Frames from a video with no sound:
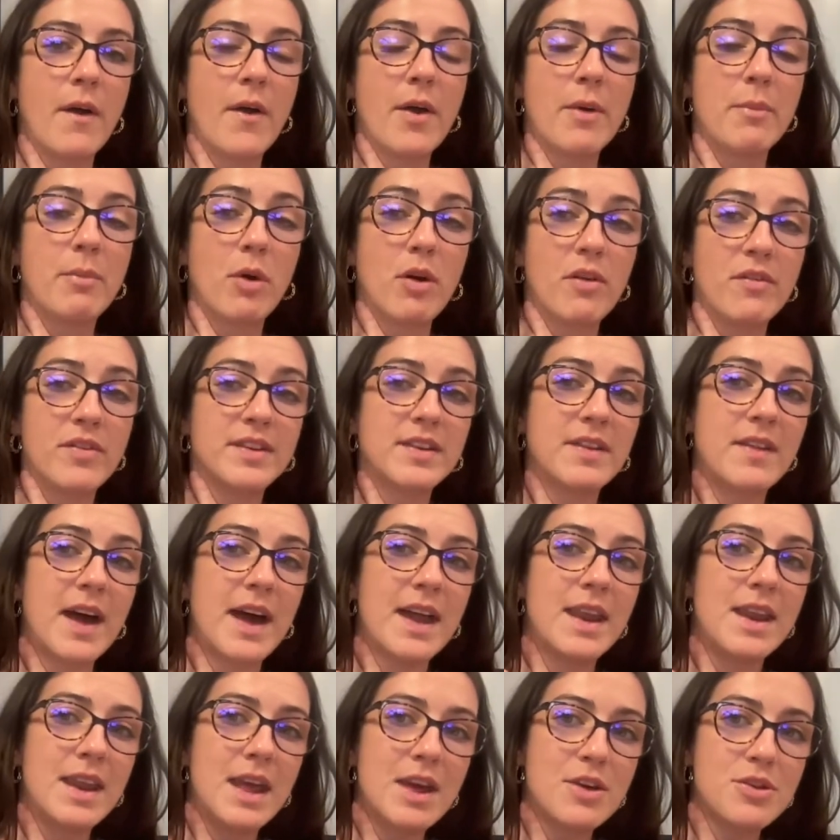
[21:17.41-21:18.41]
But obviously that
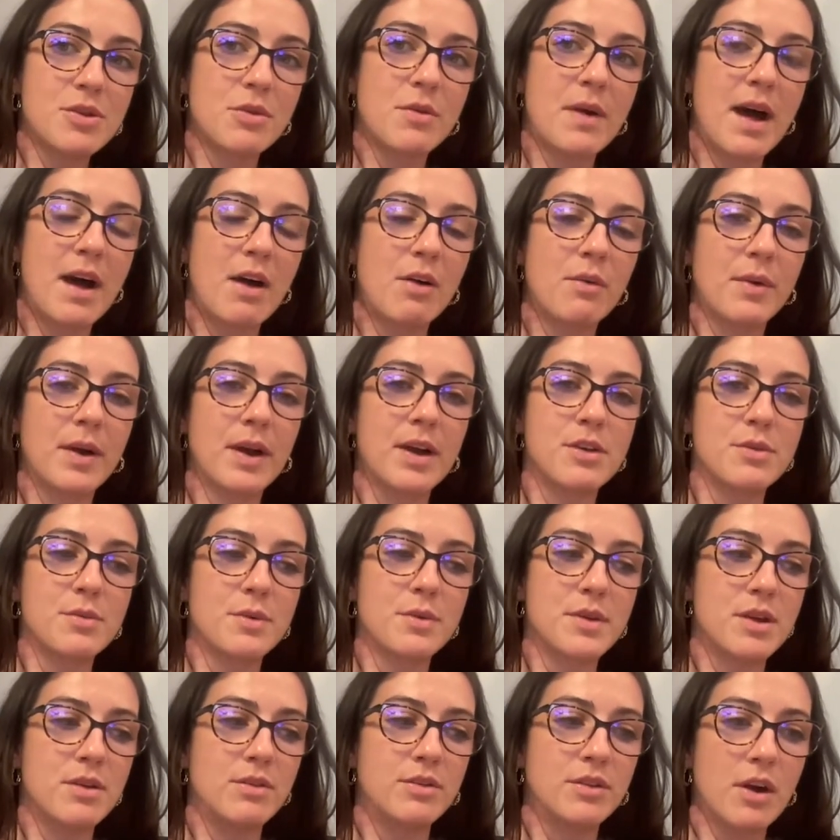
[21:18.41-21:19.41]
initial outreach when
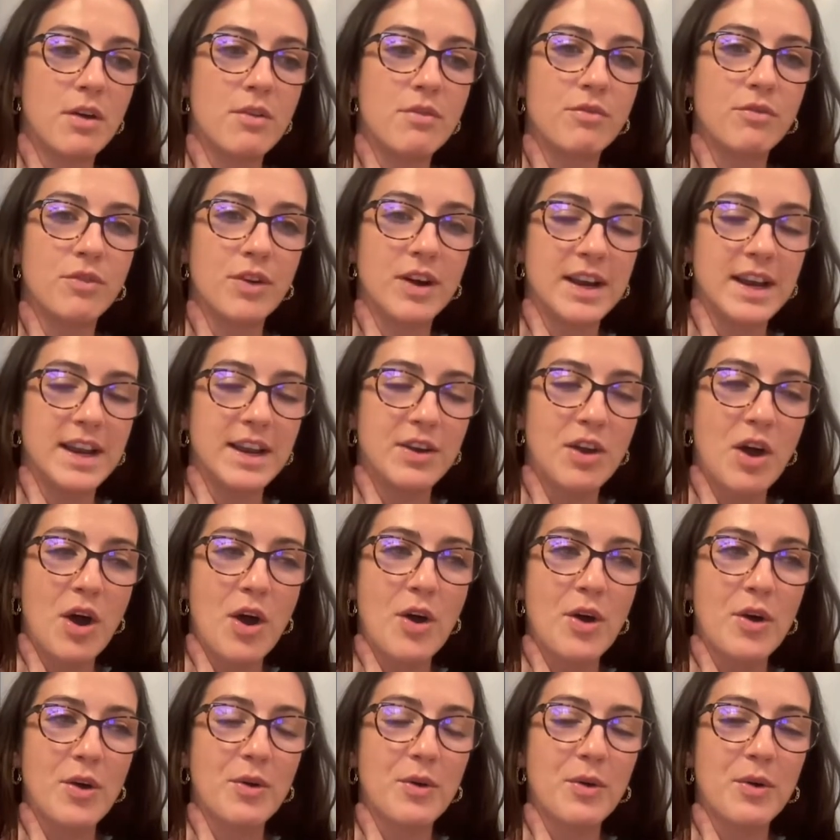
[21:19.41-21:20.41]
you don't really
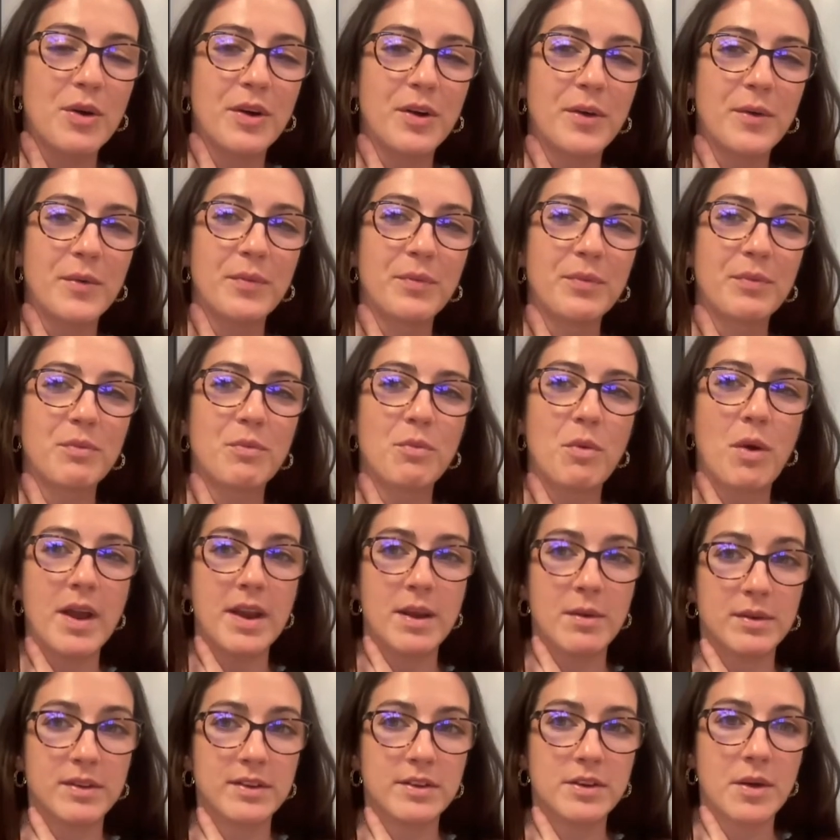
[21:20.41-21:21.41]
know what
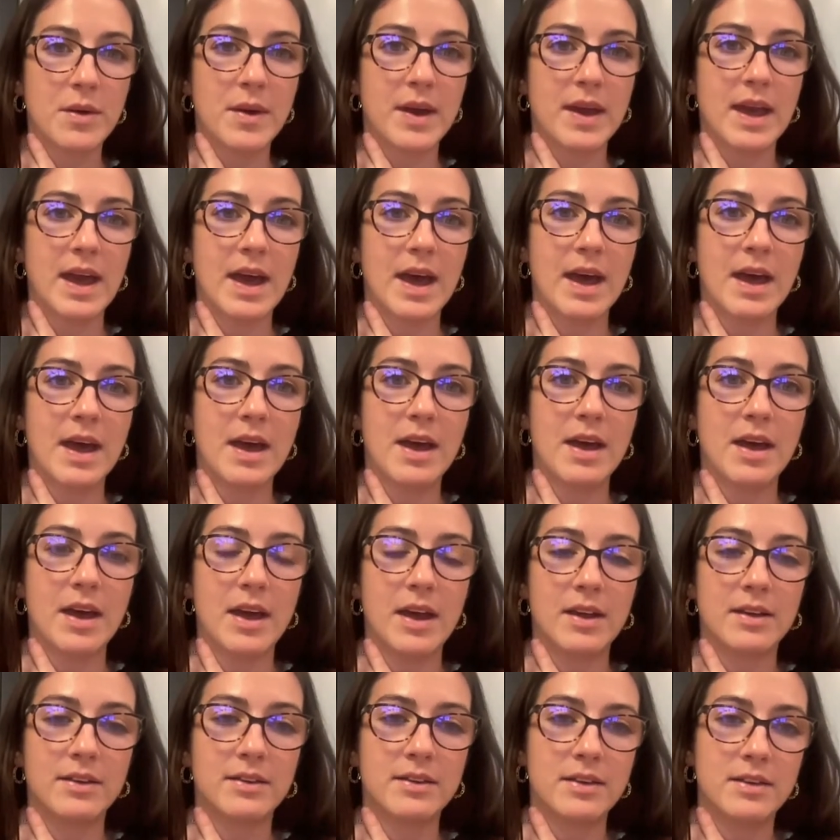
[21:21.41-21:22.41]
anyone's doing yet
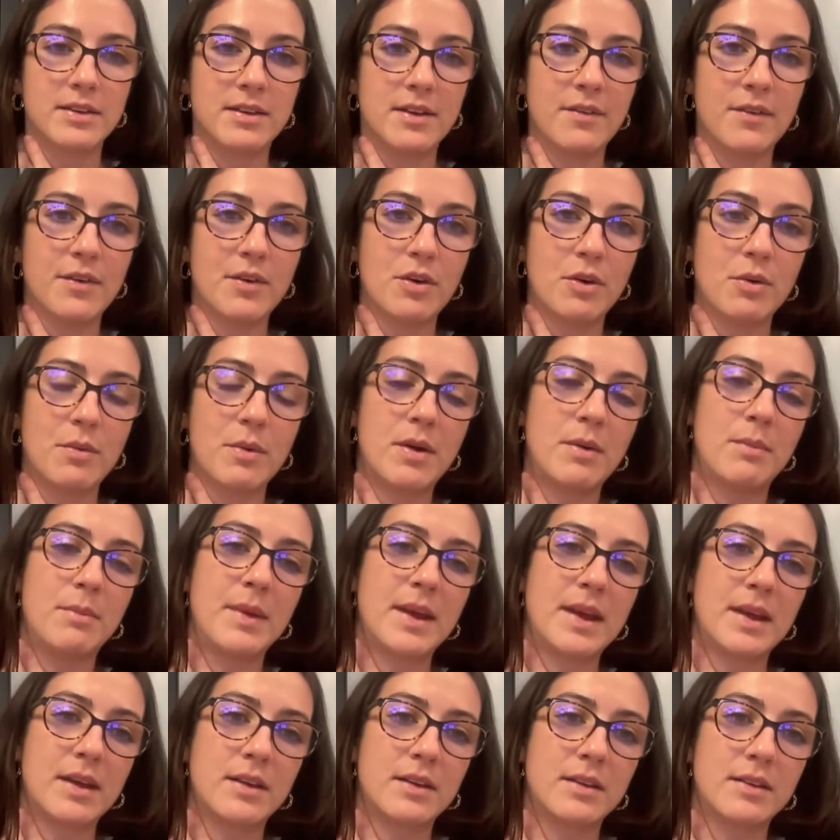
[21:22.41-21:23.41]
is the difficult one,
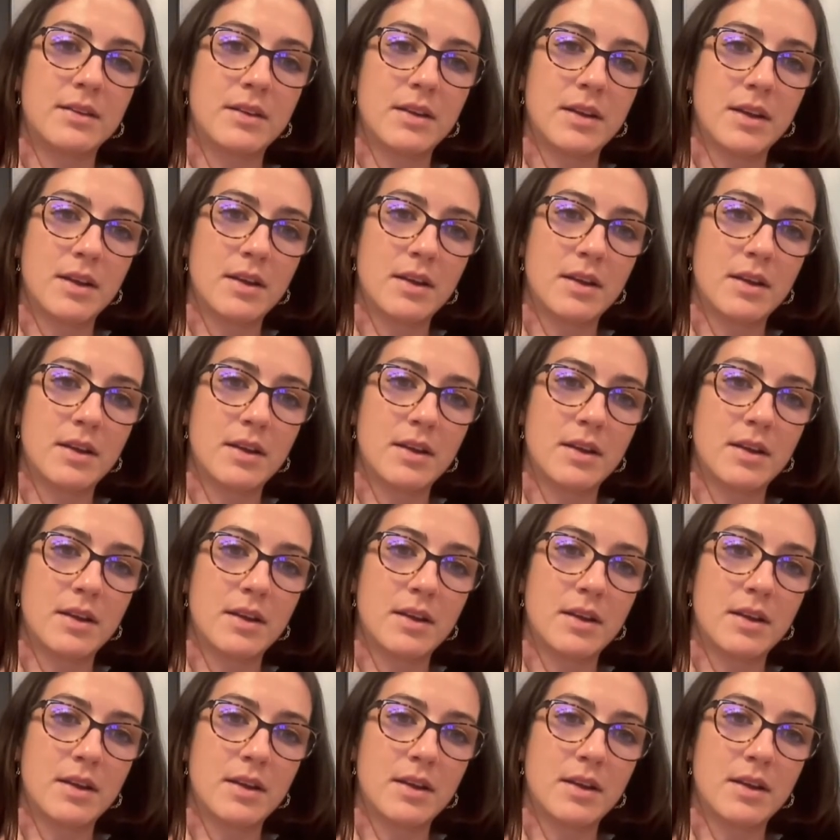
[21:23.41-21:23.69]
because